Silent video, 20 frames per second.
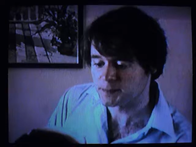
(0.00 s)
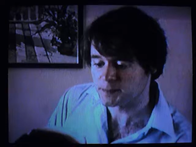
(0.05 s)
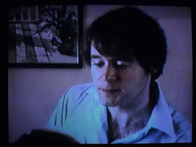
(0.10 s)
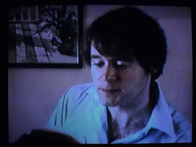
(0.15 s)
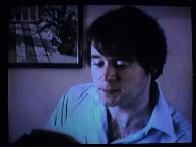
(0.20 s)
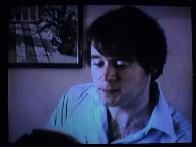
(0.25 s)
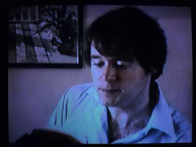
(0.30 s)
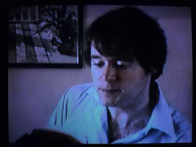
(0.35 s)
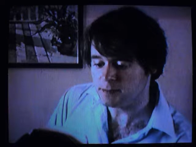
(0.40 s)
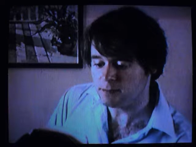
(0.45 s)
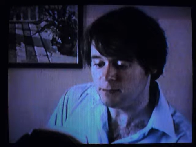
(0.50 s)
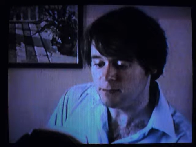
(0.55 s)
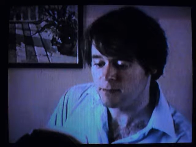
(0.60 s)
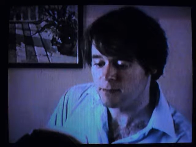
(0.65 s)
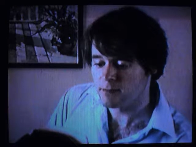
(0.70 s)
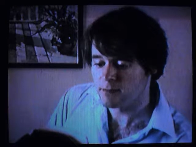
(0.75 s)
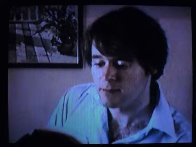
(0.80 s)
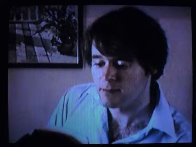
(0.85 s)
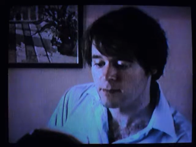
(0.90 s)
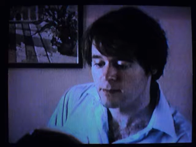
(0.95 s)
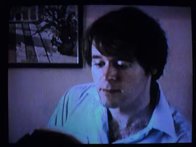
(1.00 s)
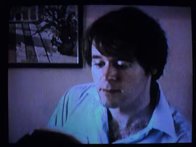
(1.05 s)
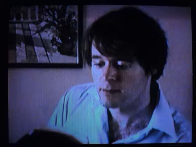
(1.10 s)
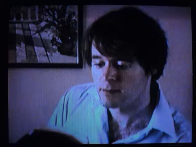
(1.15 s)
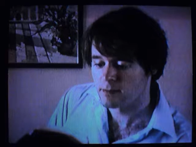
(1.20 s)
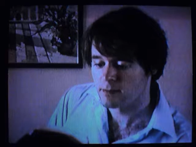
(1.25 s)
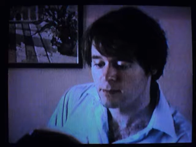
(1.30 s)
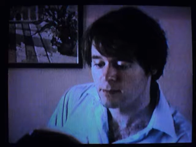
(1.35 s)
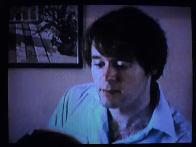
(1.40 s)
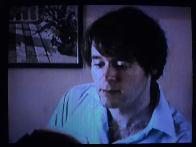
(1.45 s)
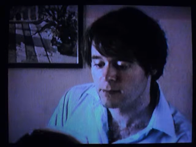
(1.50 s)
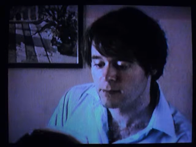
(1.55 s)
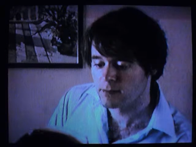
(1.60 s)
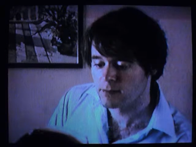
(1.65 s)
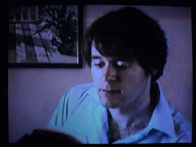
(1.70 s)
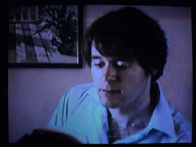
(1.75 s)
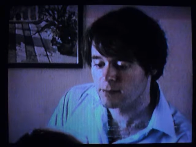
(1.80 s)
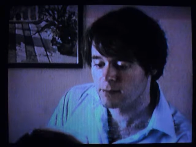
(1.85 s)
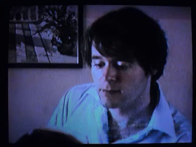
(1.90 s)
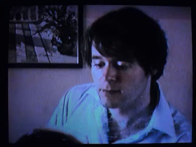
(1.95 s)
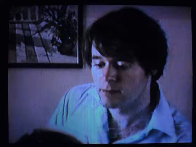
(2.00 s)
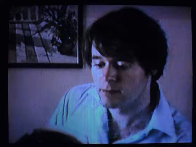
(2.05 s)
No one is speaking in this clip.